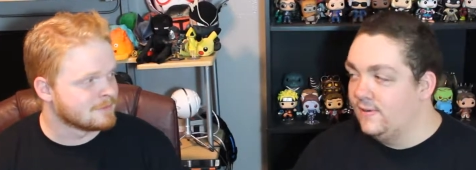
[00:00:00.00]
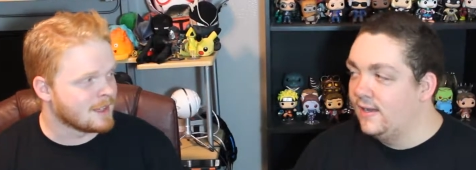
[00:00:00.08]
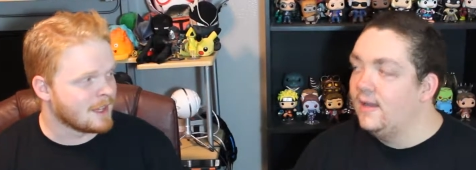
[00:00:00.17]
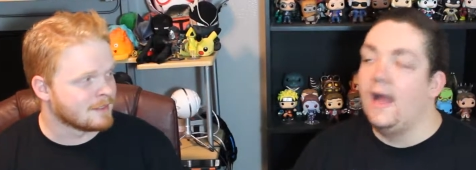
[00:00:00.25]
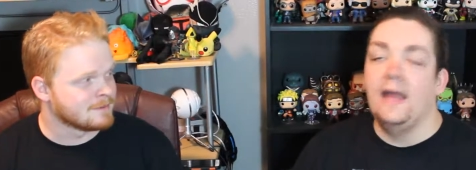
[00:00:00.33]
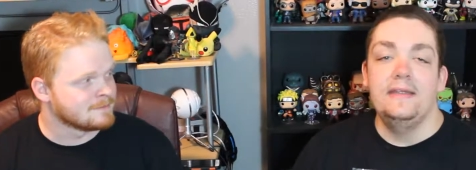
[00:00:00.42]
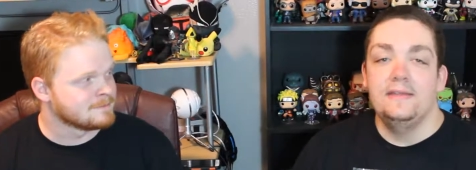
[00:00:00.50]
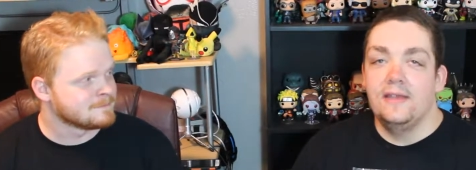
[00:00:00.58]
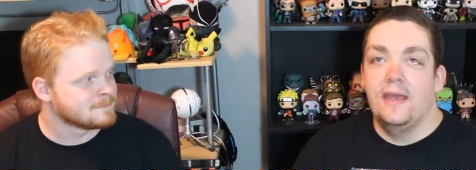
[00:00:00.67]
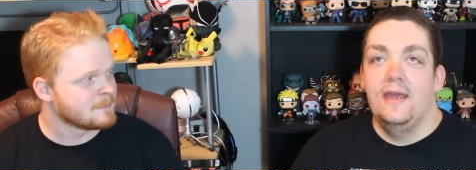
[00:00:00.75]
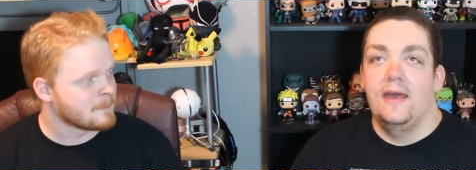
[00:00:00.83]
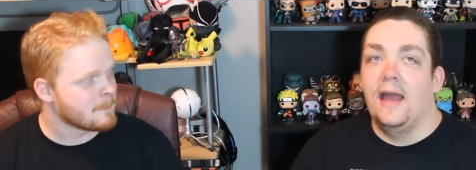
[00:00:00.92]
Speaker 1: Yeah. I I,
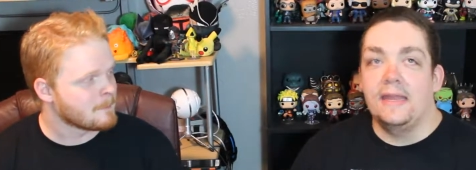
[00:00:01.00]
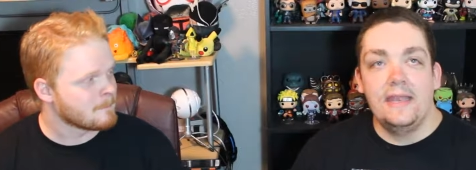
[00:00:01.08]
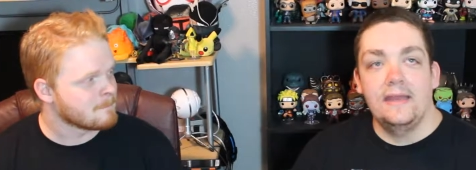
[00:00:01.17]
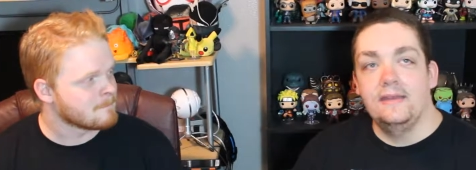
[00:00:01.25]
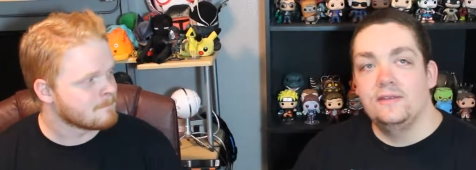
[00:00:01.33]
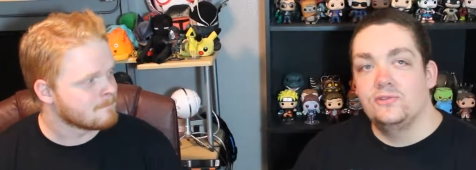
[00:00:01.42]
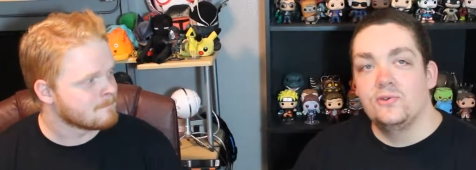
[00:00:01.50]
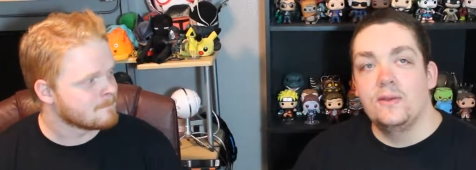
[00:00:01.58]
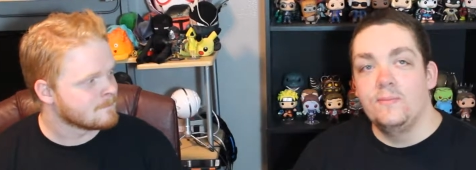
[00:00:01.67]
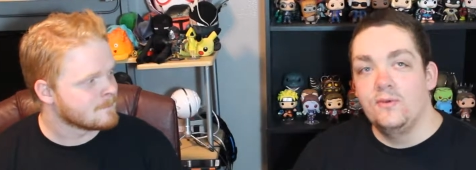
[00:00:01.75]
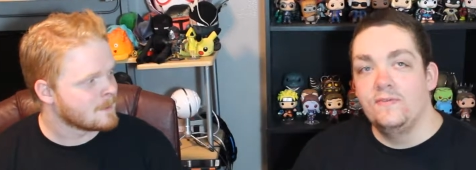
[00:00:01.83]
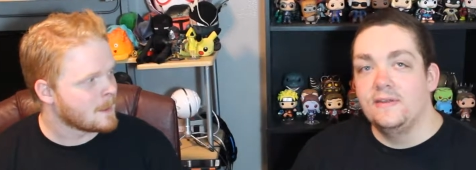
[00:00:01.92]
I kind of enjoy
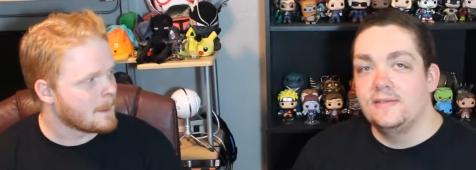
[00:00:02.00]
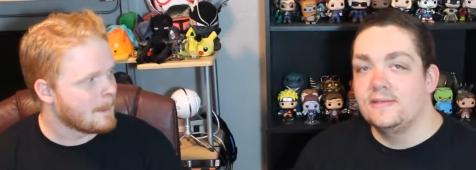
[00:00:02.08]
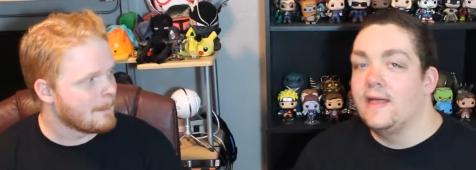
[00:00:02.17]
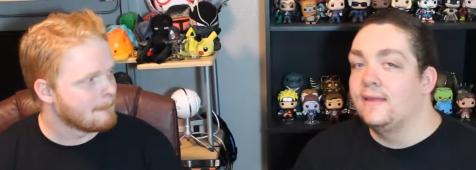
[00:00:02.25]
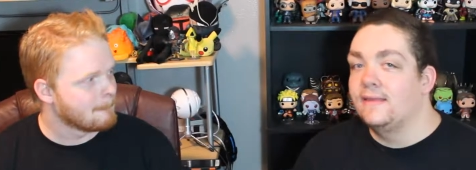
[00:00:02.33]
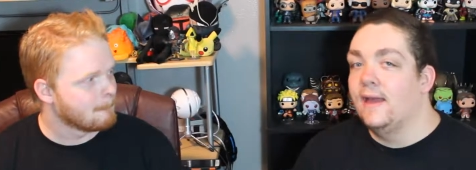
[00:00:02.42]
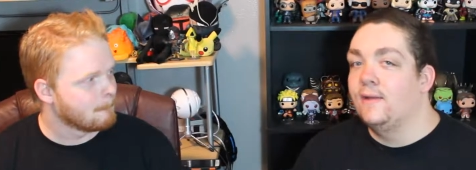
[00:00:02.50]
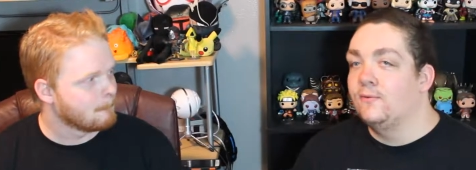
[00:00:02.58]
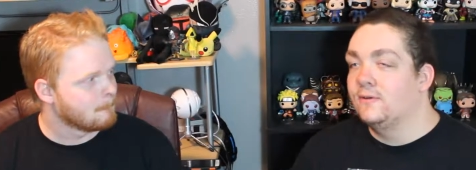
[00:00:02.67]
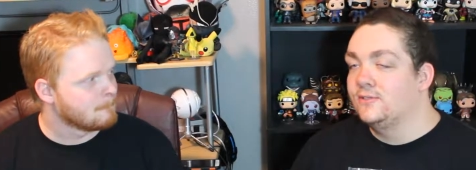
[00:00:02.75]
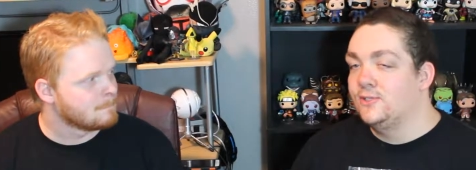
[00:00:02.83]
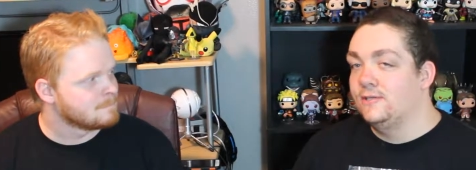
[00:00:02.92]
movies like that
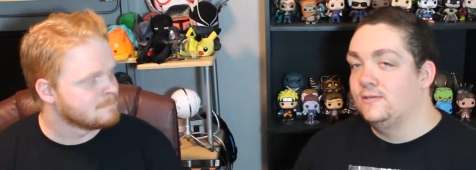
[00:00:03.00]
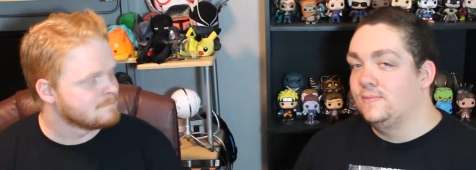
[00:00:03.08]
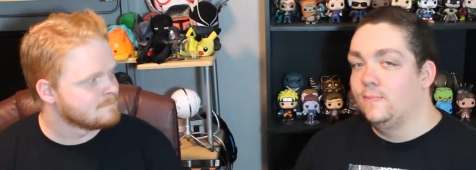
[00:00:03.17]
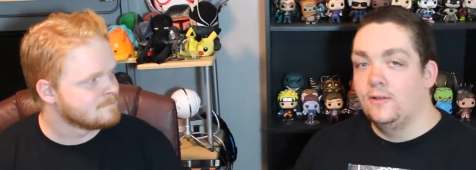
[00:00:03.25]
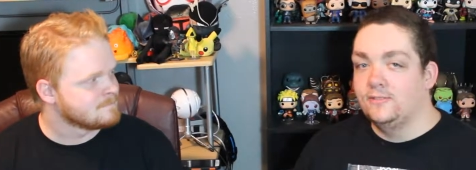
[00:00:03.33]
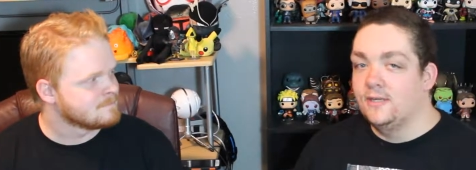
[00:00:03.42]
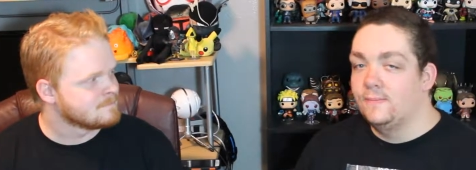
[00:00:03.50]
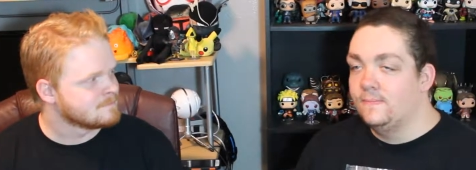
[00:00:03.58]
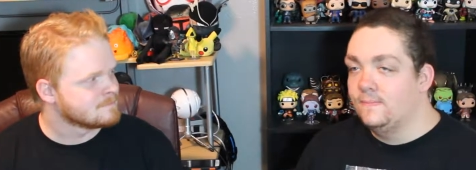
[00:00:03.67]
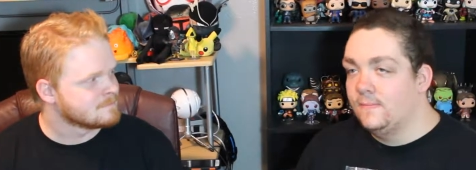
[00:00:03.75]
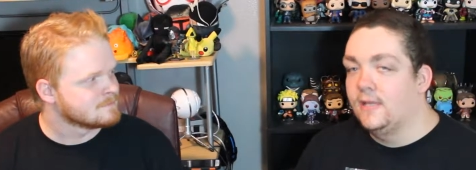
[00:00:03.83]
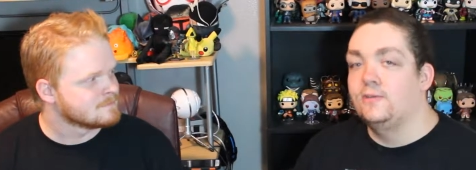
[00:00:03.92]
where shit just blows up,
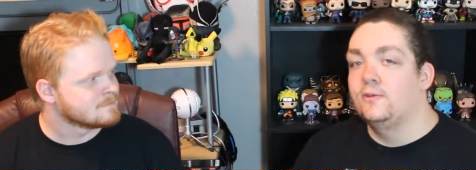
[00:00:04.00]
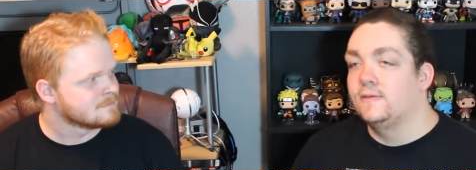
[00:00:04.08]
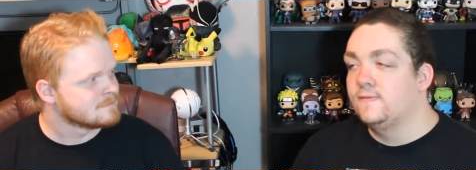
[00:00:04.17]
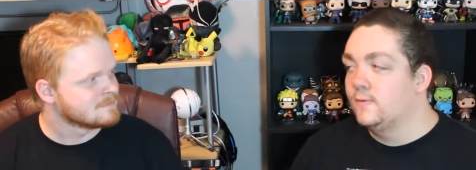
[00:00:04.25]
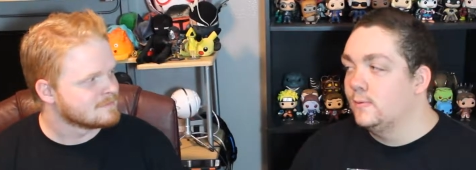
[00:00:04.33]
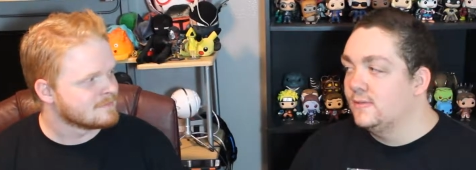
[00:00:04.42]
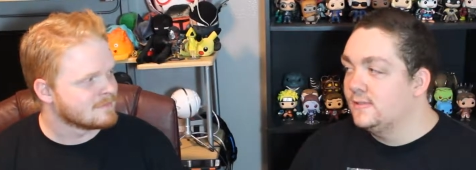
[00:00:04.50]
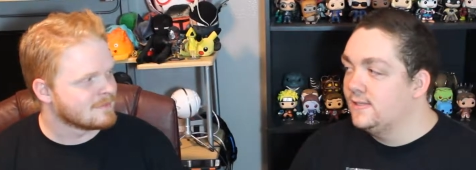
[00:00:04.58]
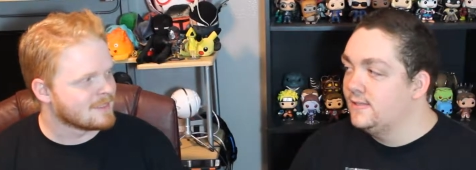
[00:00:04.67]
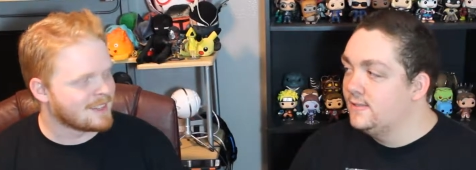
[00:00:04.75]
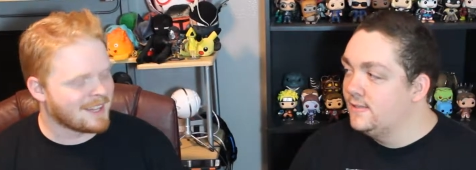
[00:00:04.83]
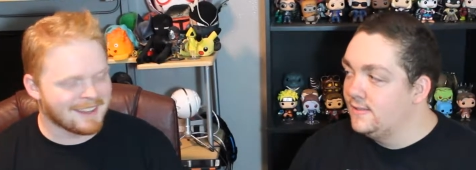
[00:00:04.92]
like Transformers.
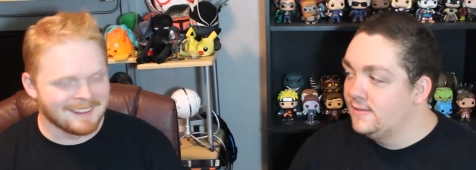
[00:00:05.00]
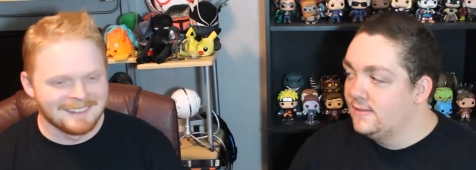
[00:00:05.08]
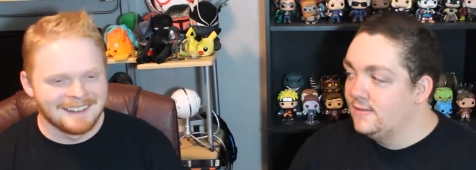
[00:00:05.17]
Yeah.